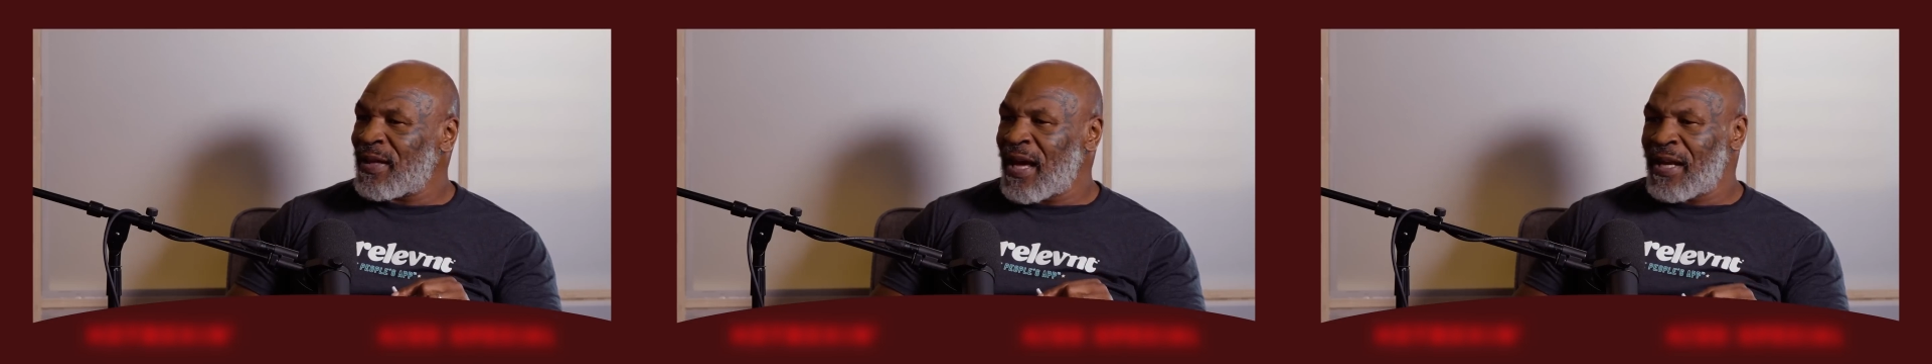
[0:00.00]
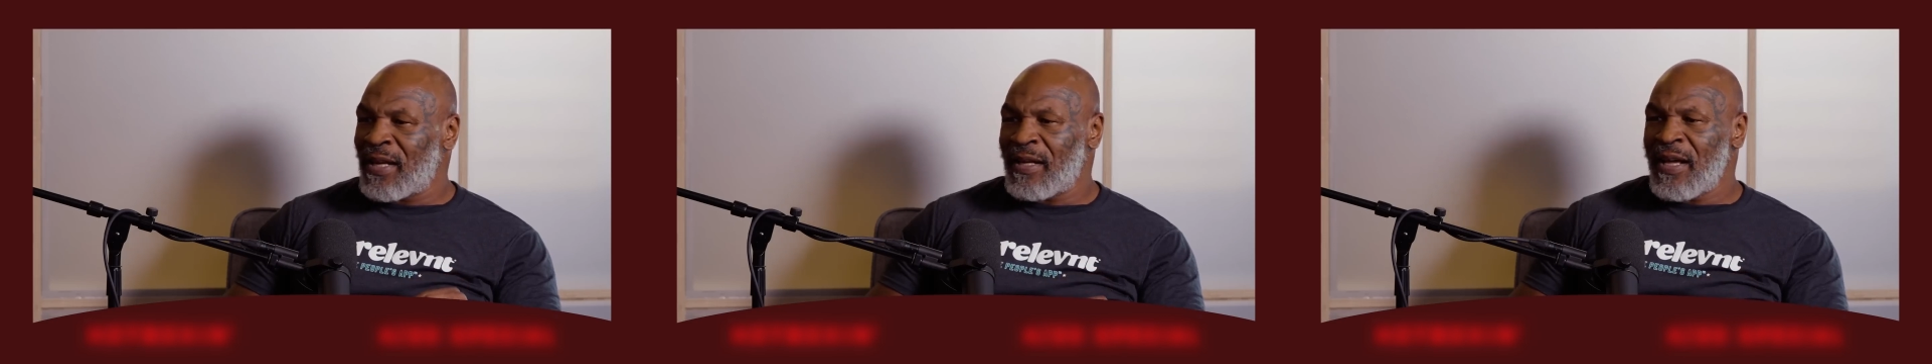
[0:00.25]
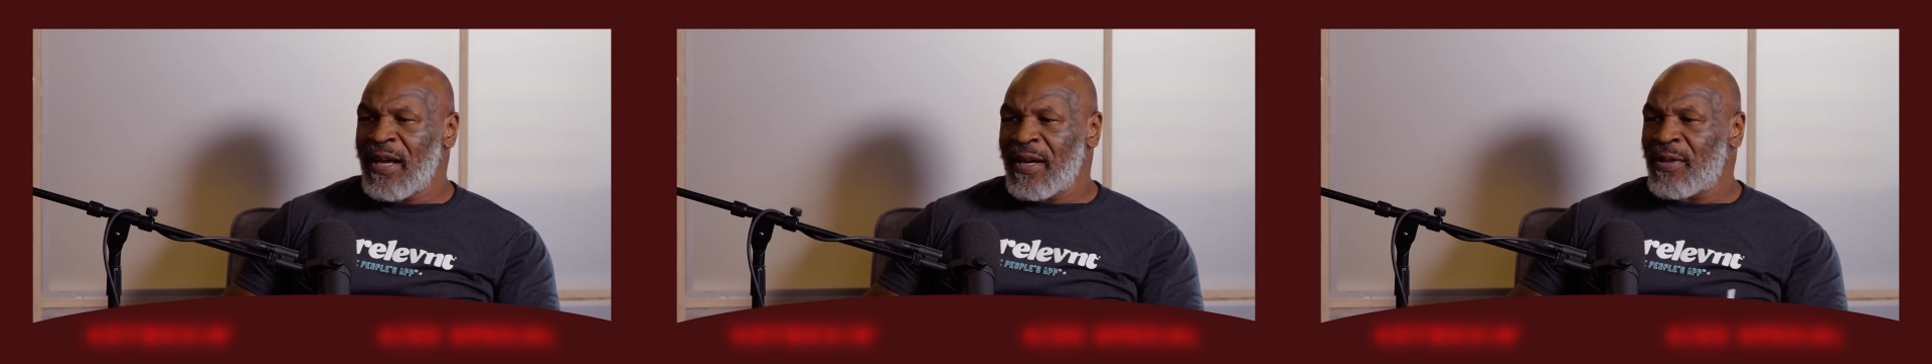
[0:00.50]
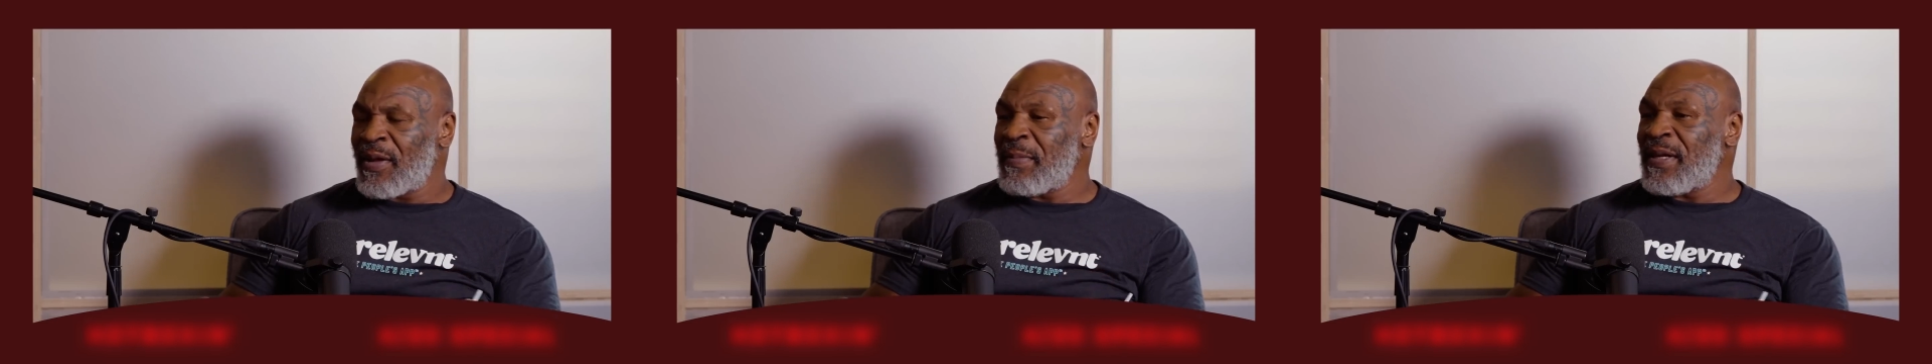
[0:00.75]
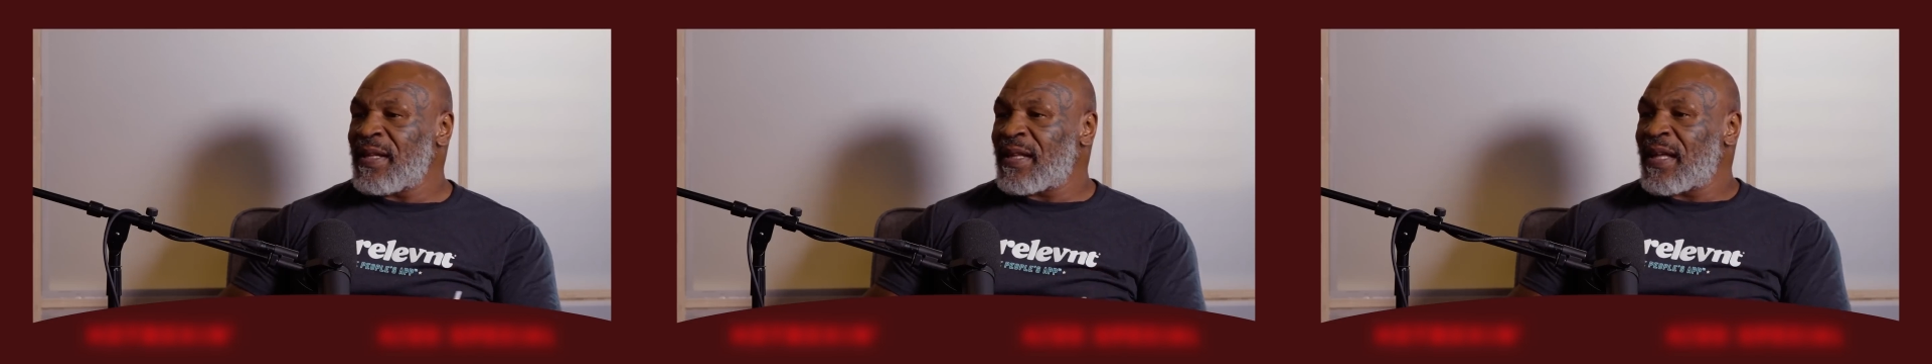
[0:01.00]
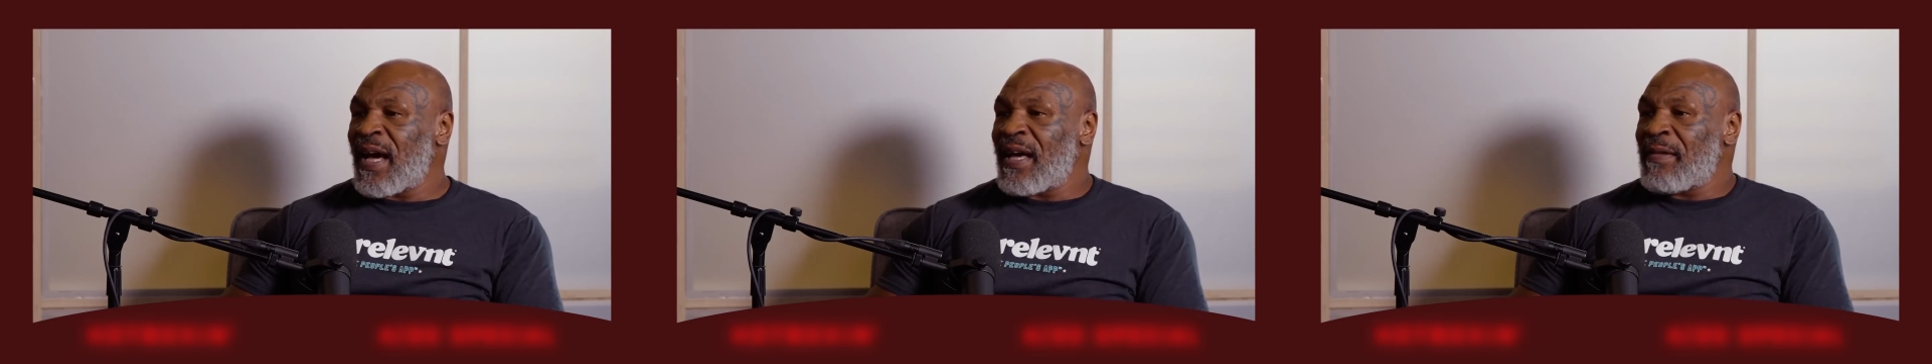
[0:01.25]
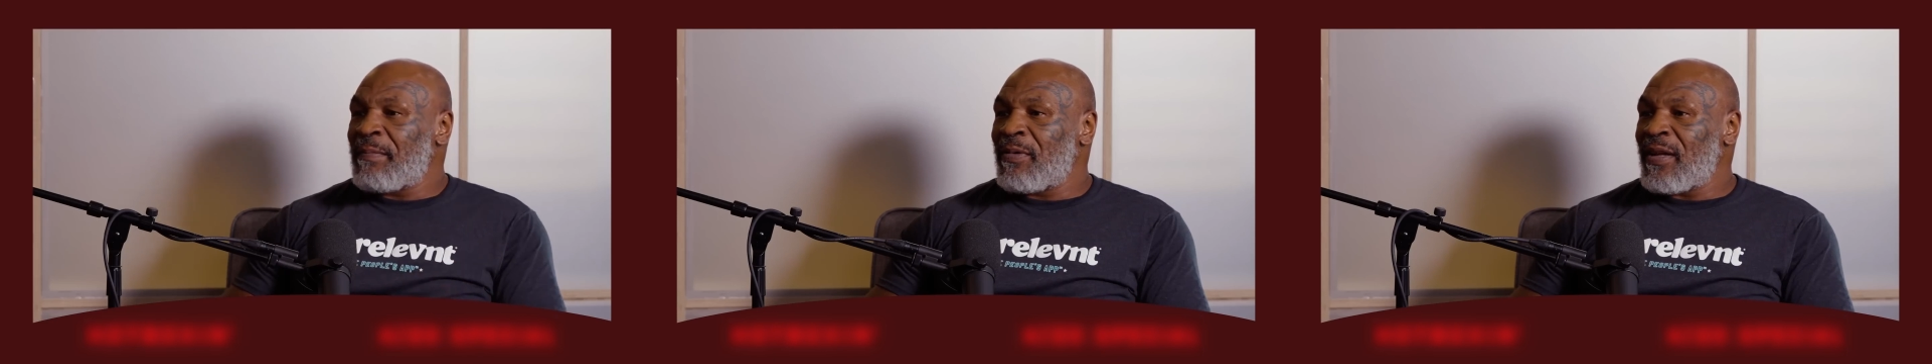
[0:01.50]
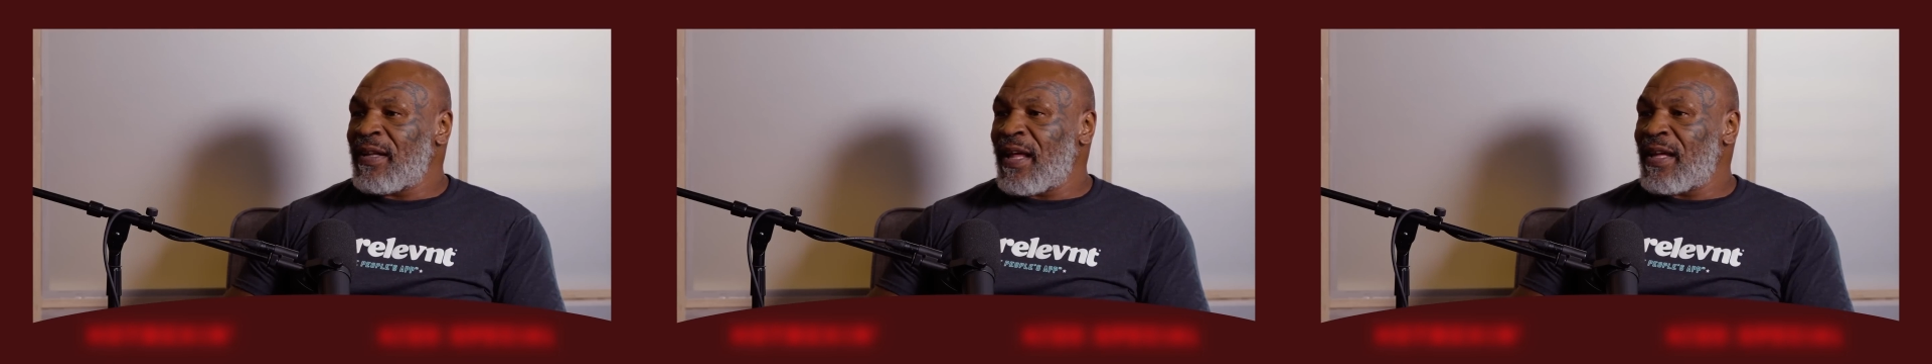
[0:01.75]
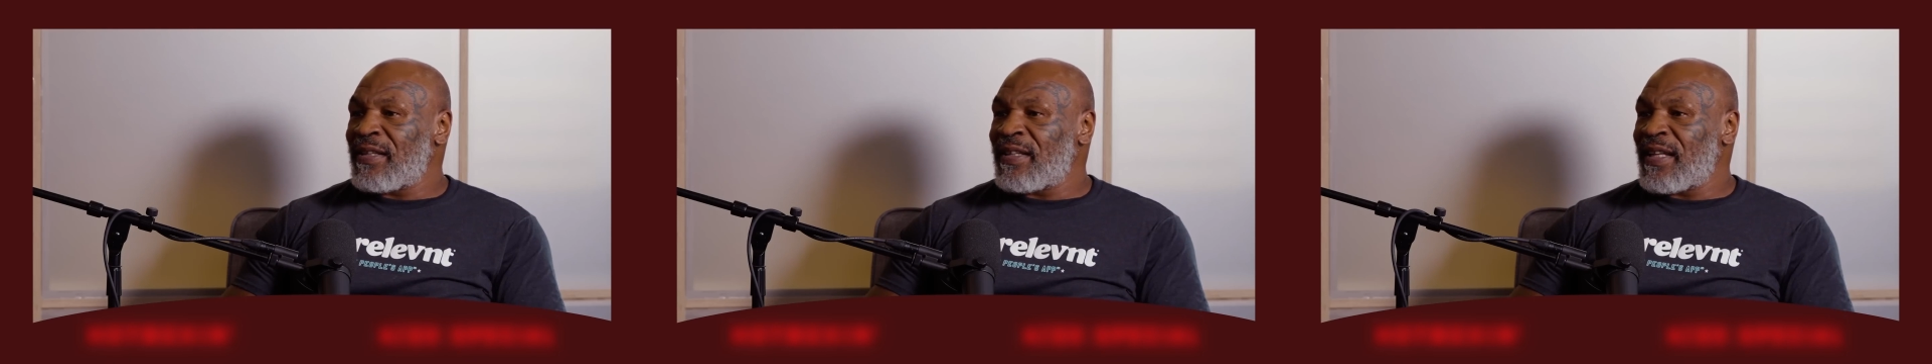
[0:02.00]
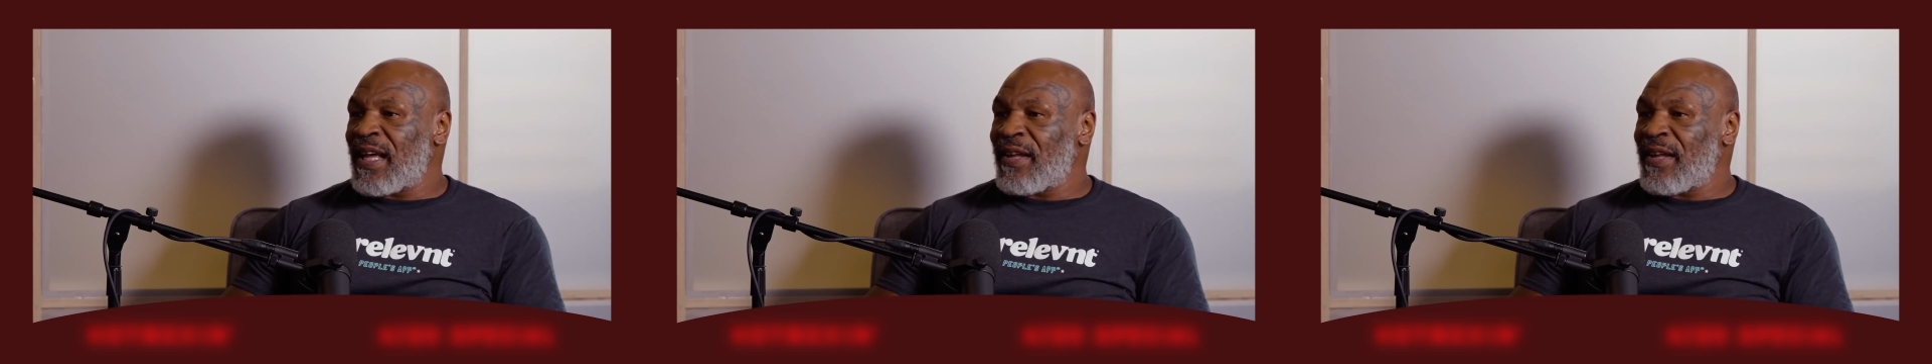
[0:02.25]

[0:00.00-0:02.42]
and see how they... Because some of these guys' bloodlines